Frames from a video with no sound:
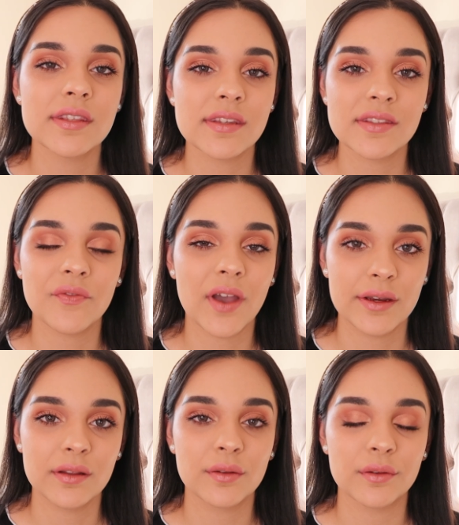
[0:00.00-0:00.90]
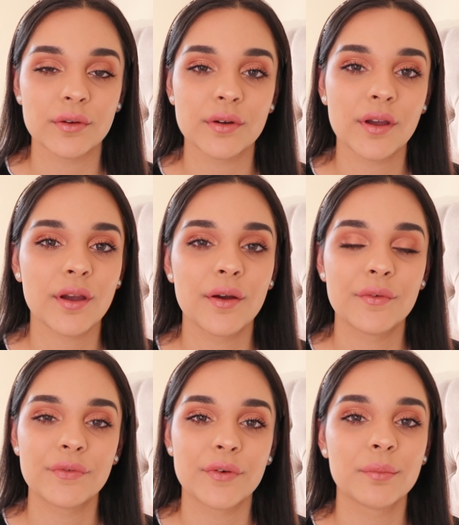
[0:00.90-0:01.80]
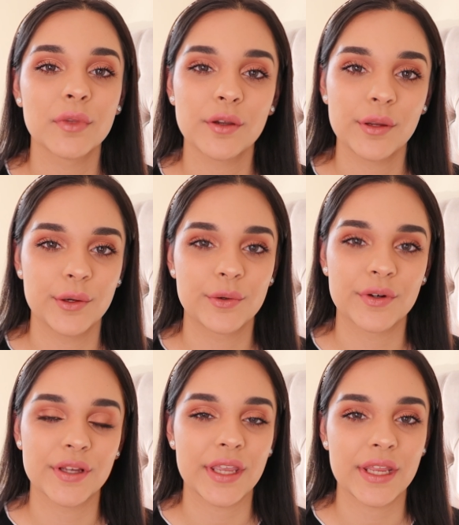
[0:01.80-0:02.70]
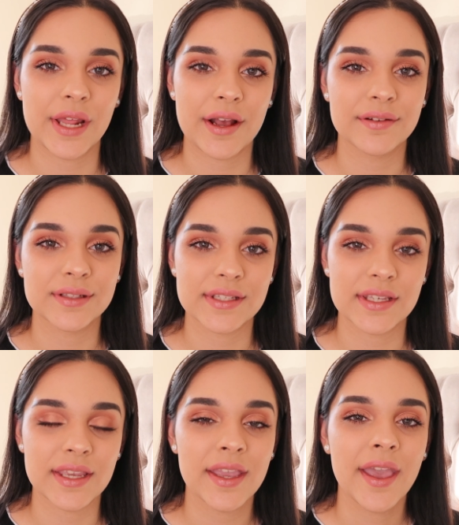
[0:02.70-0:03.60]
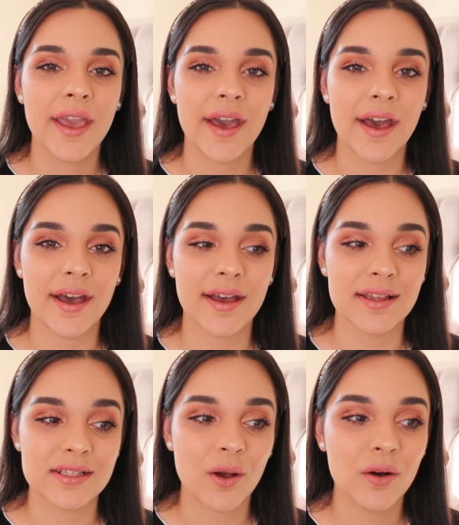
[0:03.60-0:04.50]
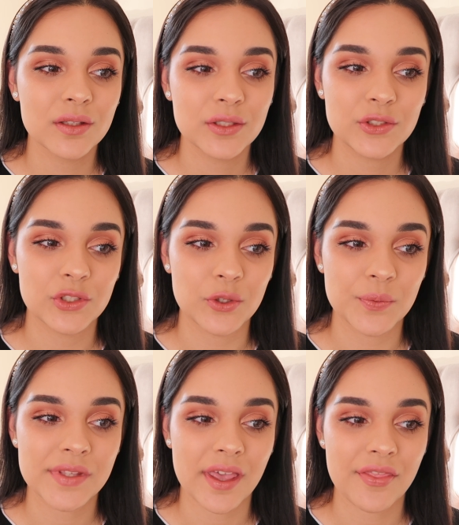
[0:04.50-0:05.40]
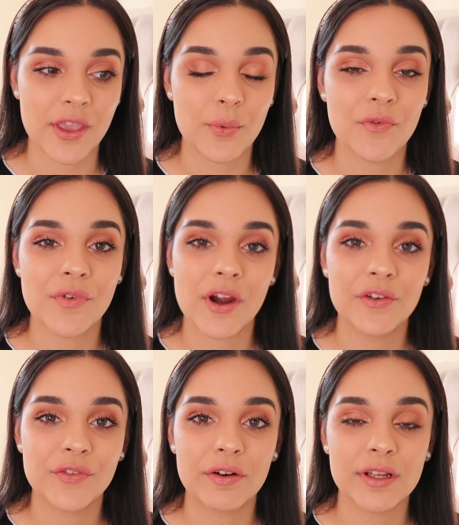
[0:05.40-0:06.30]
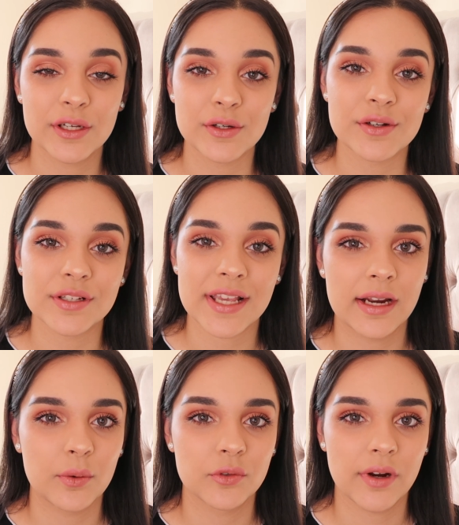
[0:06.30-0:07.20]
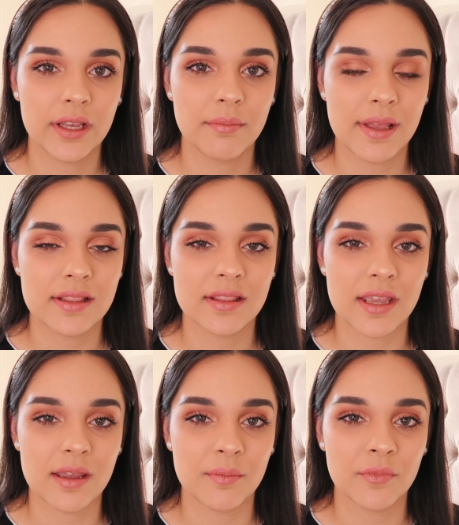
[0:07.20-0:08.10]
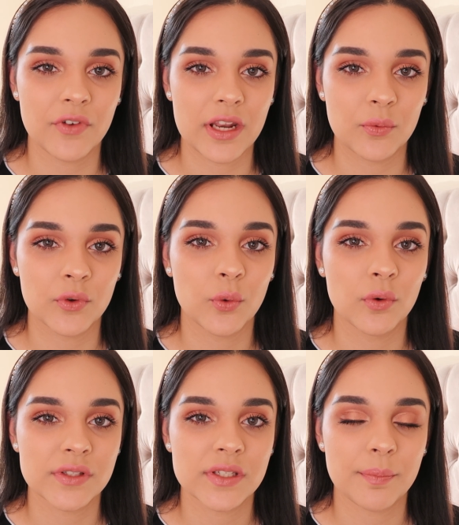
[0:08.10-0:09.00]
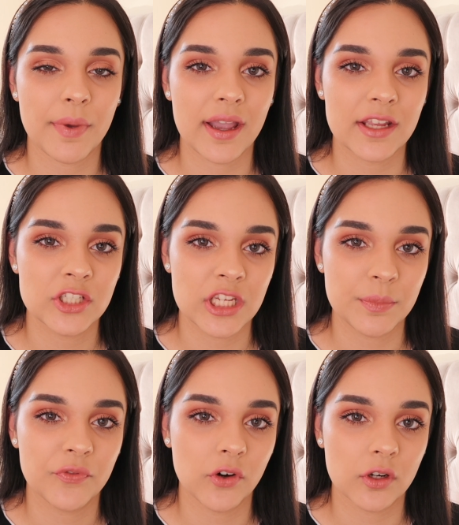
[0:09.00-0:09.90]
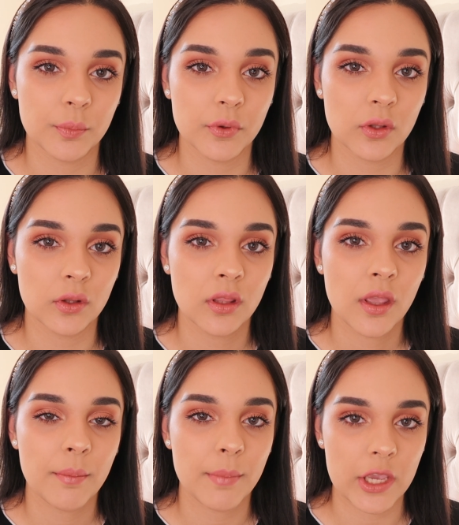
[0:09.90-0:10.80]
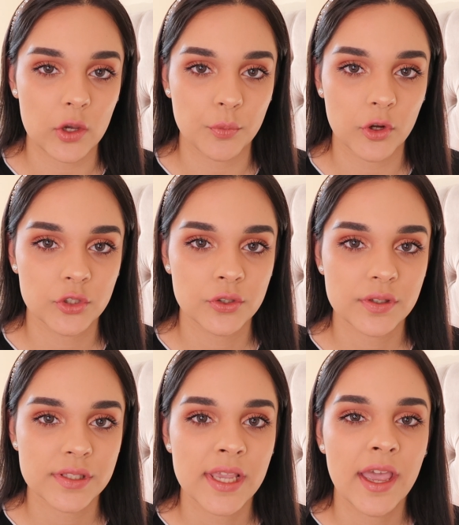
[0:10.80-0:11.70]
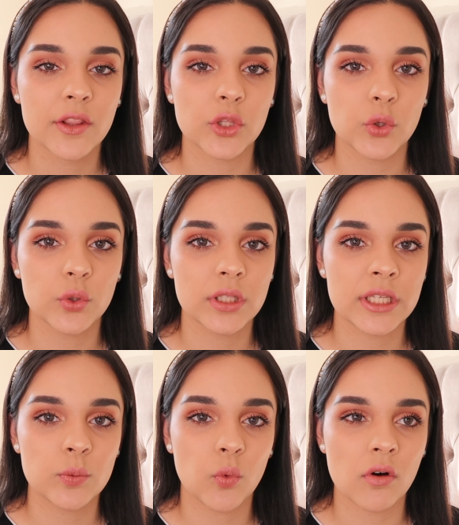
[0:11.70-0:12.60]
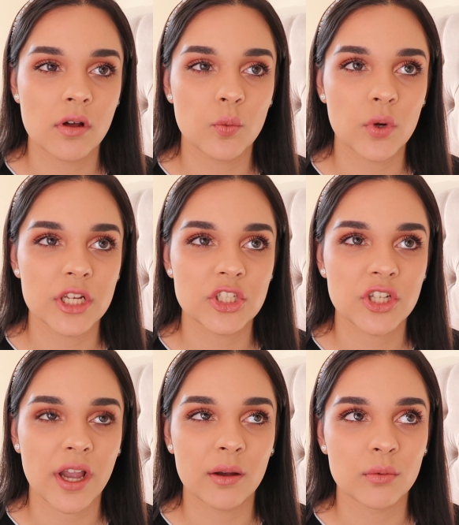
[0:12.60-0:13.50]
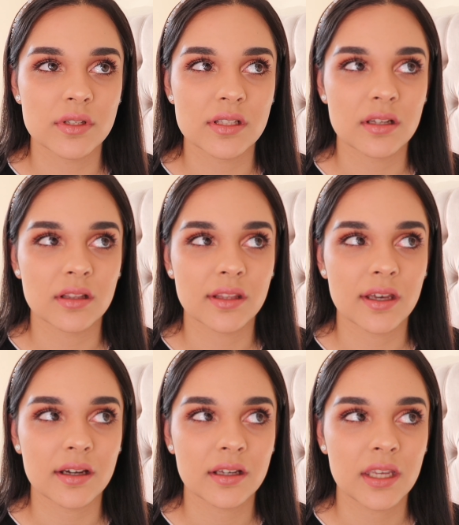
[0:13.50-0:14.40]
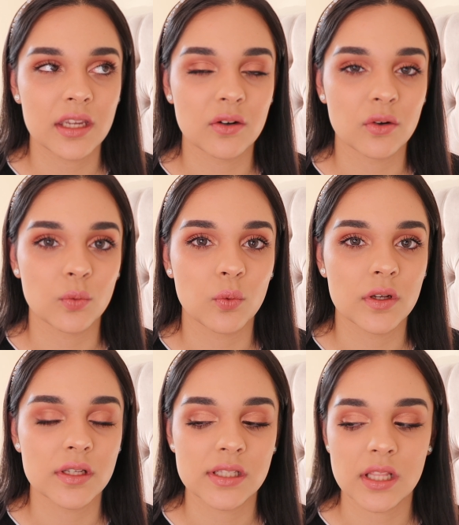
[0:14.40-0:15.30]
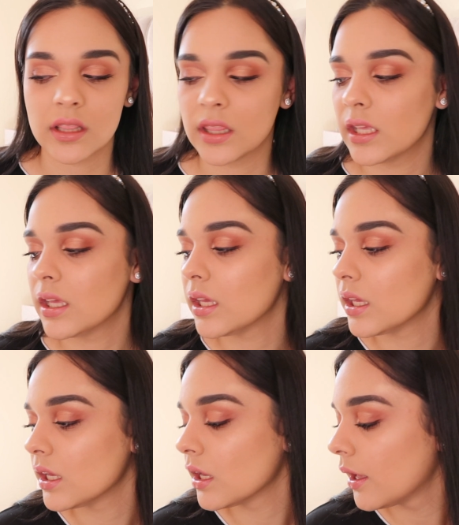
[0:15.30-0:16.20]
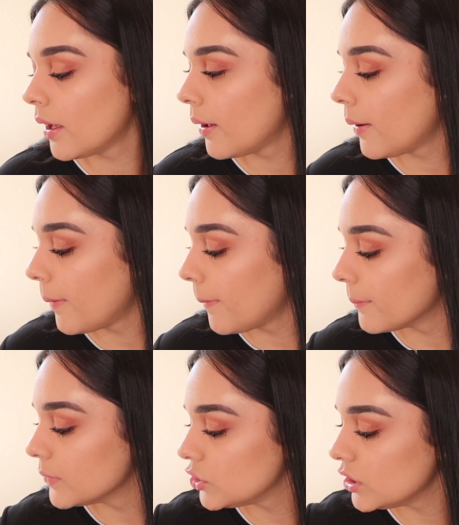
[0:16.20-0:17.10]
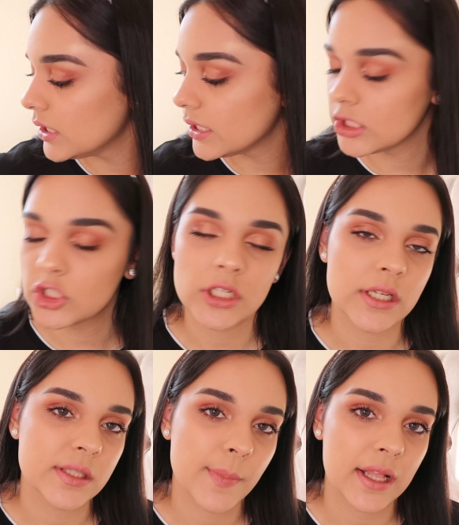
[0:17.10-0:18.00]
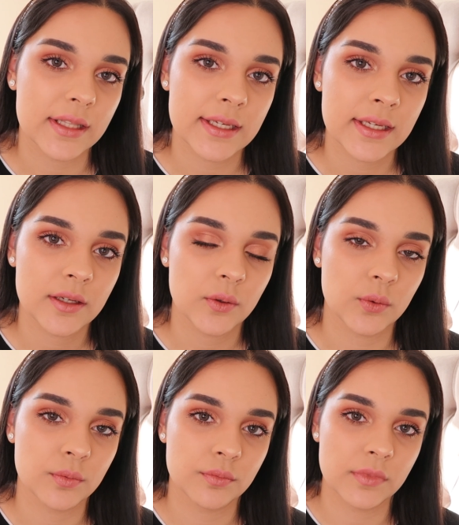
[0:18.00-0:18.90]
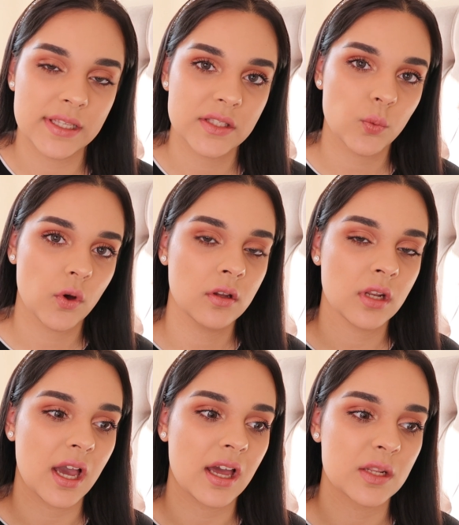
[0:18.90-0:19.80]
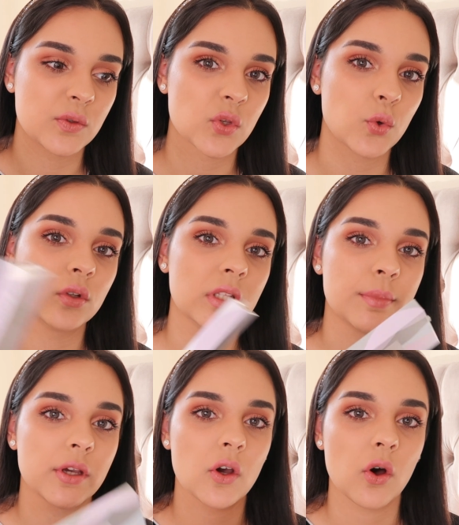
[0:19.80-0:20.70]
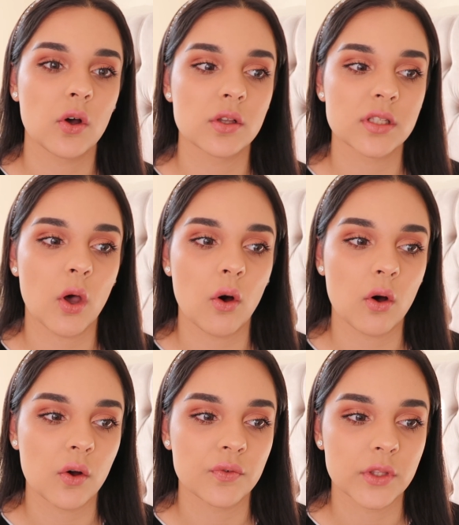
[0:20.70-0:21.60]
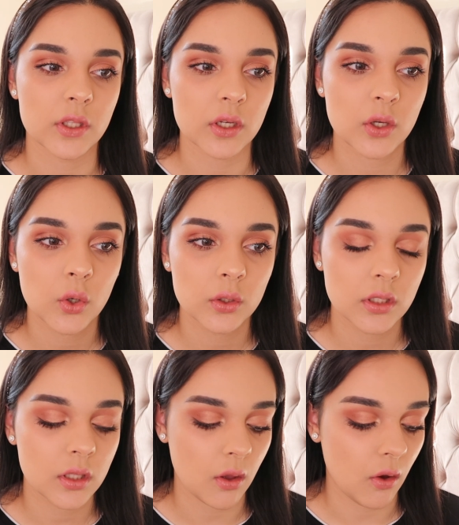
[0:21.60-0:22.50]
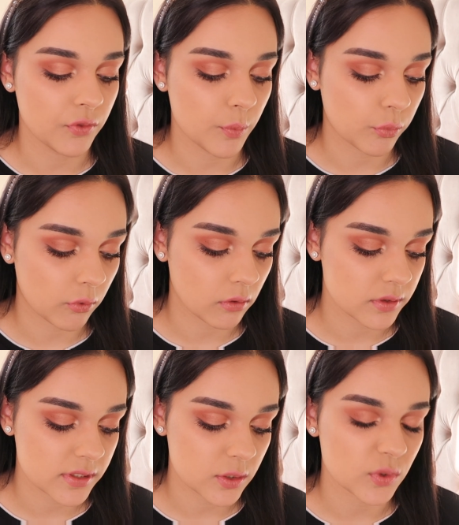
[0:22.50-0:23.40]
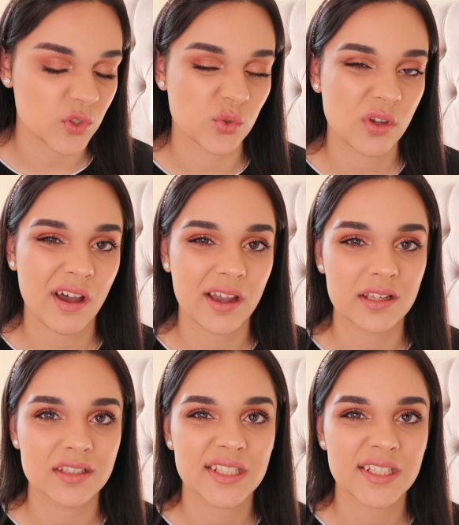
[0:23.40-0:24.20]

is the final look from Lacura in Aldi, and all the dupes I think were very good, and I would recommend them for anyone who wants to buy cheap affordable makeup products. The only one which I wasn't that keen on was the Cheeky Cheeks palette, this one, and it was only because of the colour of the bronzer, which was quite